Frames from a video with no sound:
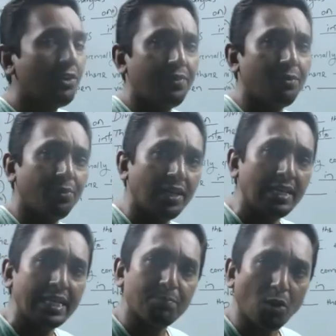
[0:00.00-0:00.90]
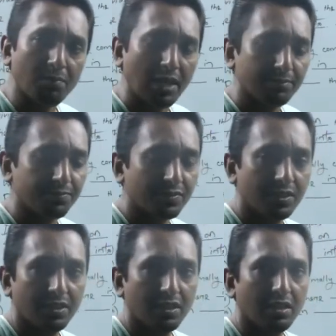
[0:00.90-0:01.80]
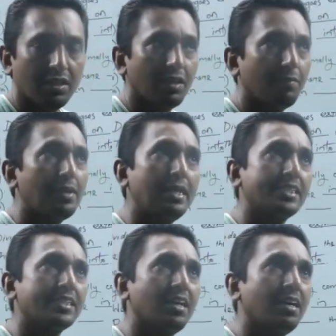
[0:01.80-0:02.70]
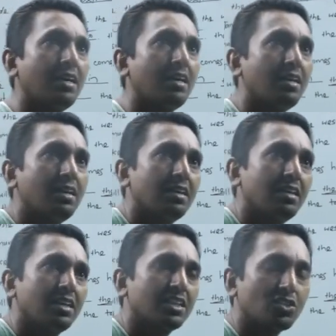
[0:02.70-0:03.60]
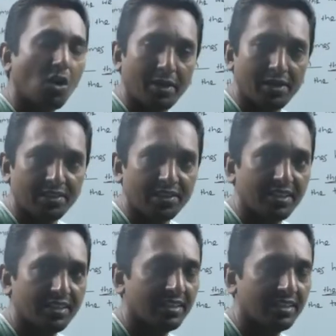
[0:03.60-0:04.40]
you feel any problem, please comment,